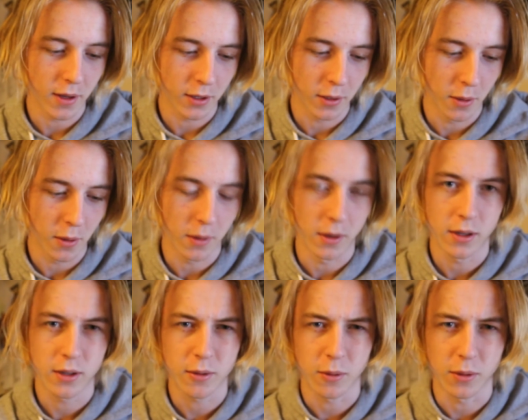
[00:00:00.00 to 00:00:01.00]
uh, a girl
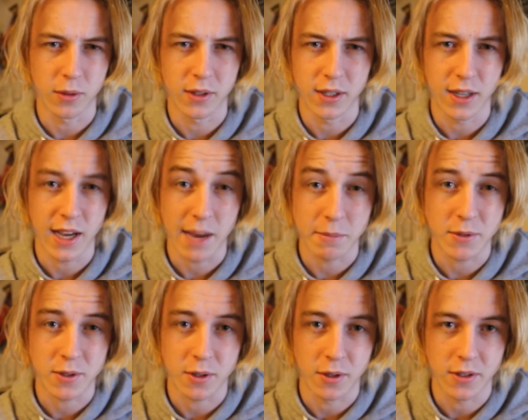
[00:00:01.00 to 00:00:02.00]
called uh,
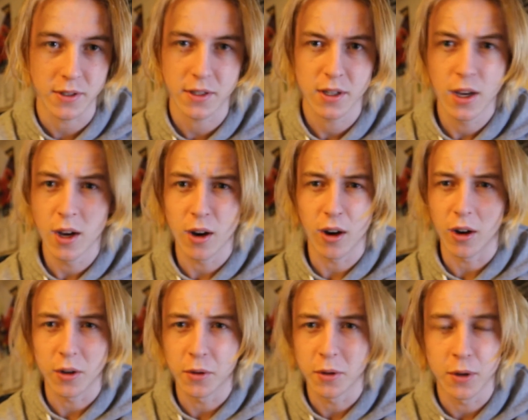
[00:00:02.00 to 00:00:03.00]
Amsters.
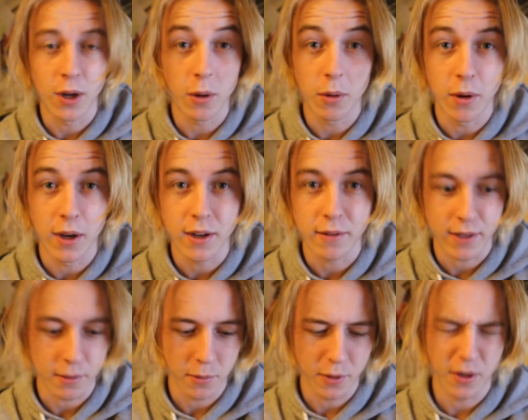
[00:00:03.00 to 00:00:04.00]
I didn't know her or
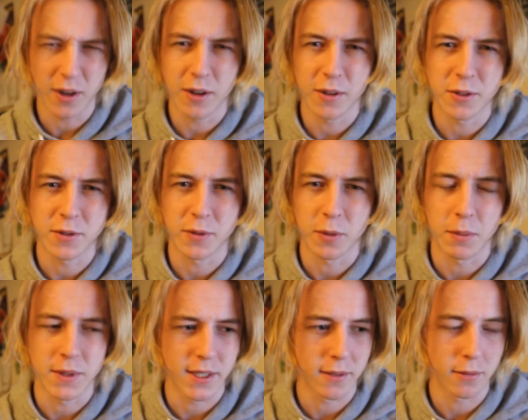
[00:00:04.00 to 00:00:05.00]
anything, but I just thought
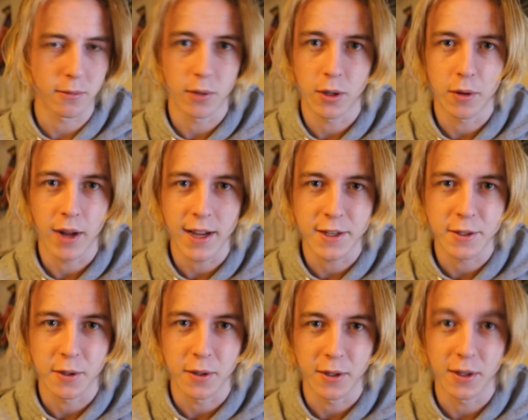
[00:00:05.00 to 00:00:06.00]
myself, why not add
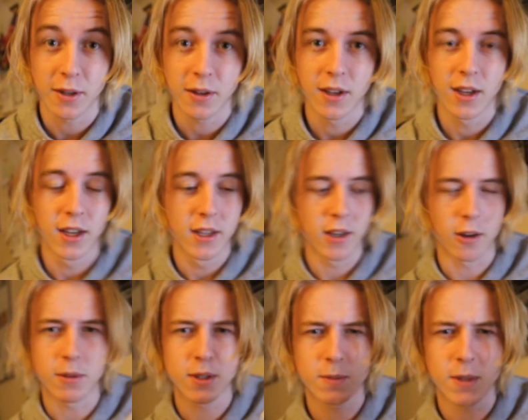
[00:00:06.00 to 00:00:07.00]
her, you know?
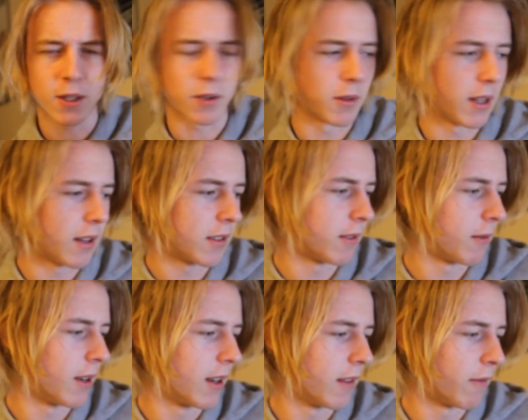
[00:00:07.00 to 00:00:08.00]
I'll be speaking to her now,
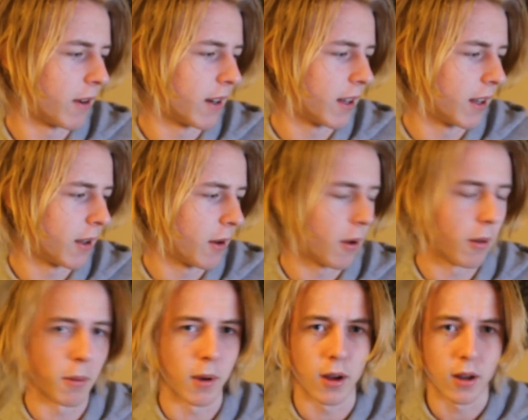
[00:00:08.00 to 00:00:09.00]
really friendly
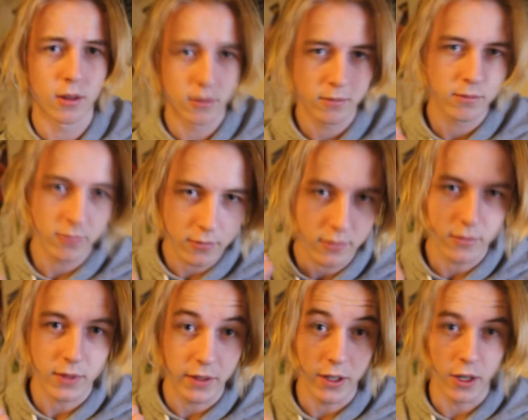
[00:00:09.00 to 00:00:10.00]
girl, but
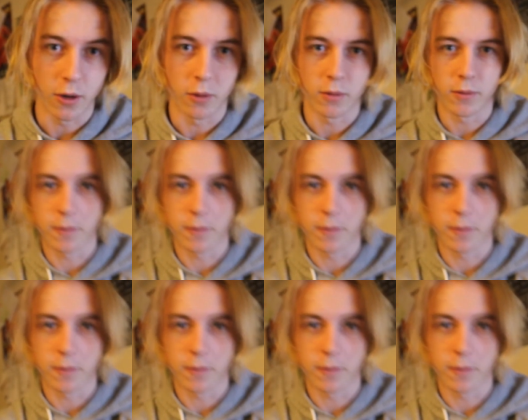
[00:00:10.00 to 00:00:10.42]
the video.